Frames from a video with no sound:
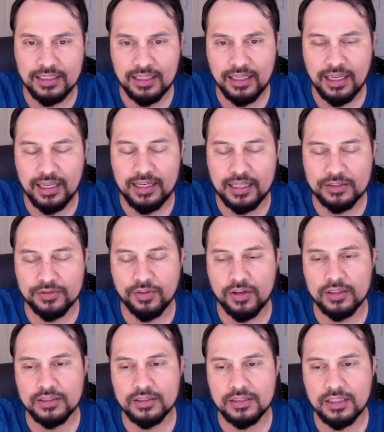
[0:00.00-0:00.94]
index
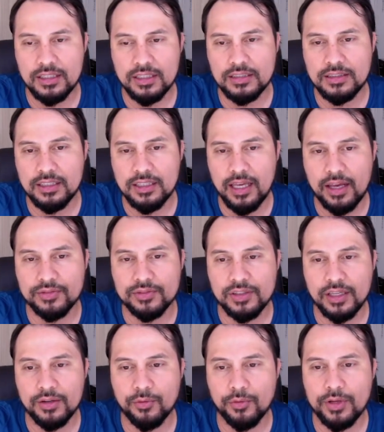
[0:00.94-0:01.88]
funds, ETFs,
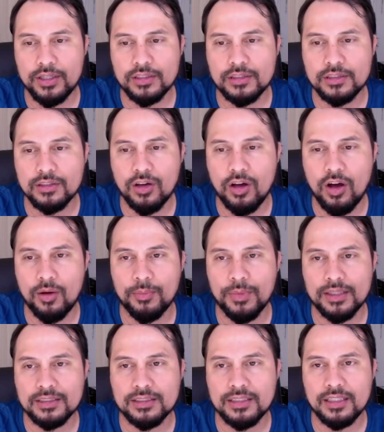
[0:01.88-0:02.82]
and REITs all
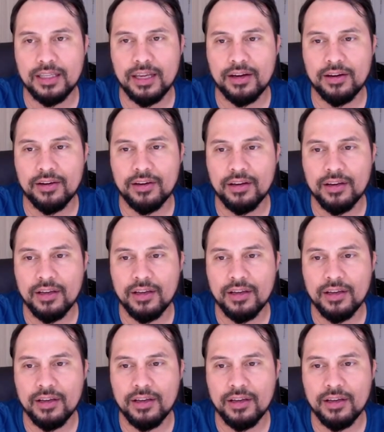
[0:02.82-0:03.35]
mixed in there.